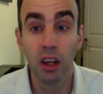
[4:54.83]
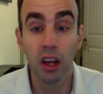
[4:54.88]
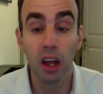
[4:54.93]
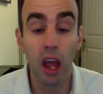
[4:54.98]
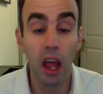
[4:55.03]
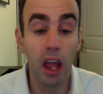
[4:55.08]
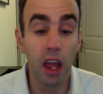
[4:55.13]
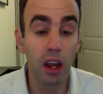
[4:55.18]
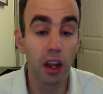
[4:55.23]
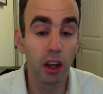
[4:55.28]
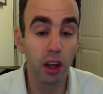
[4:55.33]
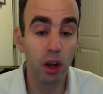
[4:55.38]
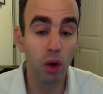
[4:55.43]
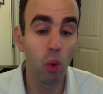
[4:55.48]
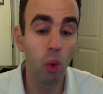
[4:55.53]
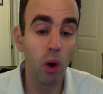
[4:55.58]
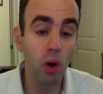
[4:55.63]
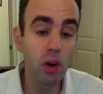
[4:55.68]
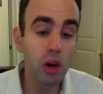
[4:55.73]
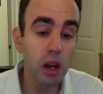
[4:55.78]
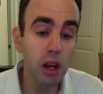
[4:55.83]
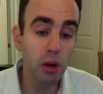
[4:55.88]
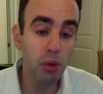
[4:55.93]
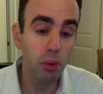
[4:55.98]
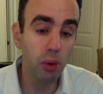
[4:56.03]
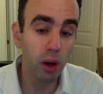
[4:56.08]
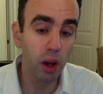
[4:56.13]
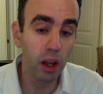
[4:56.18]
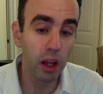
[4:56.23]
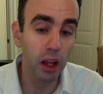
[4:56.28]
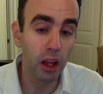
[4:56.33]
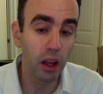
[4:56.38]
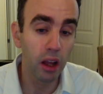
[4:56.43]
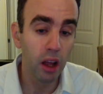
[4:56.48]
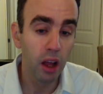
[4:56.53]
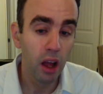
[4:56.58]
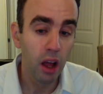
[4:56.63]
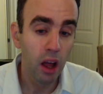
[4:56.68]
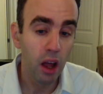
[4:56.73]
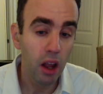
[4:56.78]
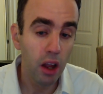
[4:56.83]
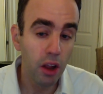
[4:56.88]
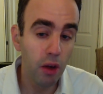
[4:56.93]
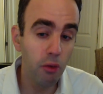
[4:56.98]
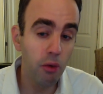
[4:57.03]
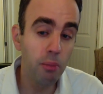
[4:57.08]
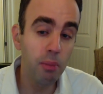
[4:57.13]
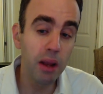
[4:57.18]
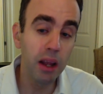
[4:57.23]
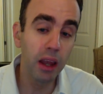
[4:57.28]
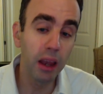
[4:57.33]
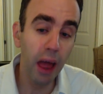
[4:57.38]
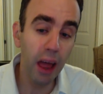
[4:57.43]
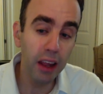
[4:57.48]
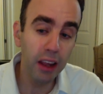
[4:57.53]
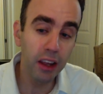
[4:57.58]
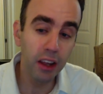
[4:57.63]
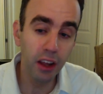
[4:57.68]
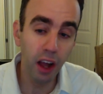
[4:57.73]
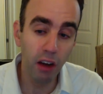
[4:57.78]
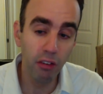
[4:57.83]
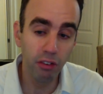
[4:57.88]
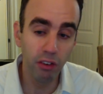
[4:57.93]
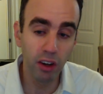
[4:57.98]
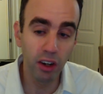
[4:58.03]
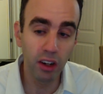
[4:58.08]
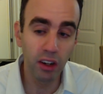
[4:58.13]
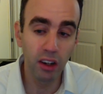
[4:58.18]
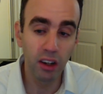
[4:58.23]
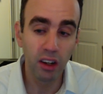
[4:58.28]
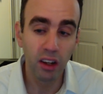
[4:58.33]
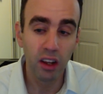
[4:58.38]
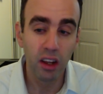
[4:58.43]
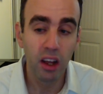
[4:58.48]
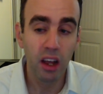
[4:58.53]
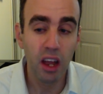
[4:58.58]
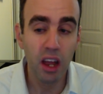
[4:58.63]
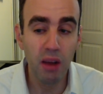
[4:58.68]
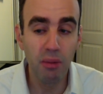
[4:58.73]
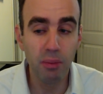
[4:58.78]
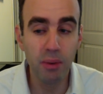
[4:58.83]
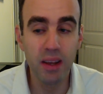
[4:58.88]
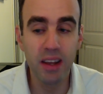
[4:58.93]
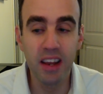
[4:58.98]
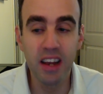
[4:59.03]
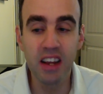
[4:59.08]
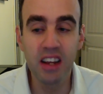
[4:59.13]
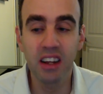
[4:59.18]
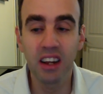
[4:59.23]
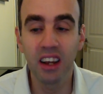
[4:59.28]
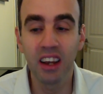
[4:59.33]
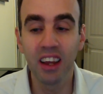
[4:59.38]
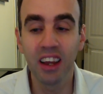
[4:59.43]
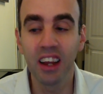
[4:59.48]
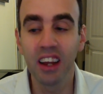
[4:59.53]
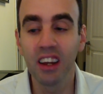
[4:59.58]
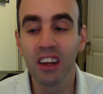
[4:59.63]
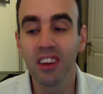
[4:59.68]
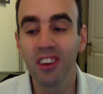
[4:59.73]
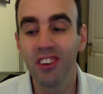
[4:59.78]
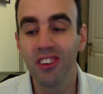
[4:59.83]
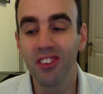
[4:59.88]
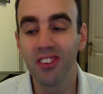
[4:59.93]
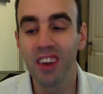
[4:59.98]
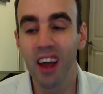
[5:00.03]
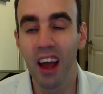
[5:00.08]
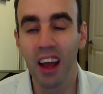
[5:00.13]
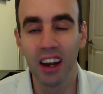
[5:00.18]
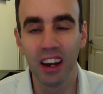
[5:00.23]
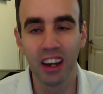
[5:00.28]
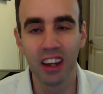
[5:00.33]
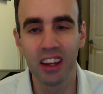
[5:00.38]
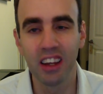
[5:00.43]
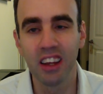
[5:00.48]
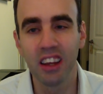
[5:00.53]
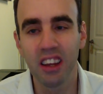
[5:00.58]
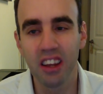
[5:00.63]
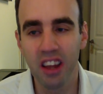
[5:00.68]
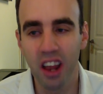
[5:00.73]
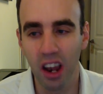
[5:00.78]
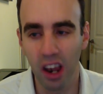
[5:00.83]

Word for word: And the quote is really, there would be less suffering if we didn't cling so tightly to